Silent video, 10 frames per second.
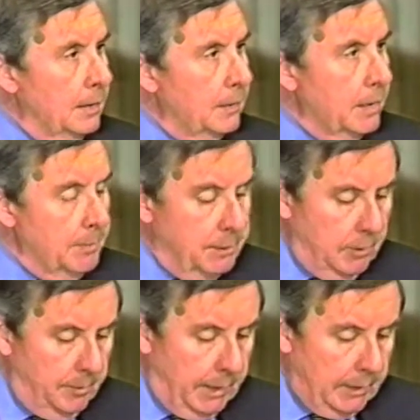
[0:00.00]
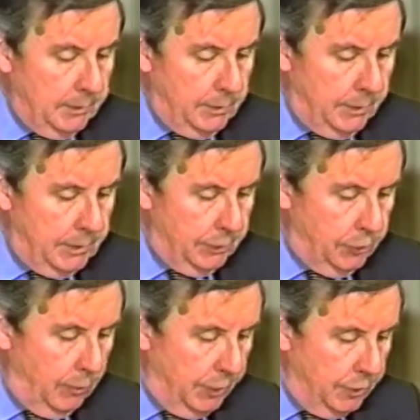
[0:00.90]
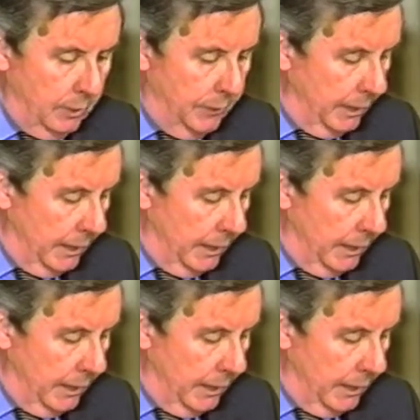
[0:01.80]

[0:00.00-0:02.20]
Now let me turn back to the situation of the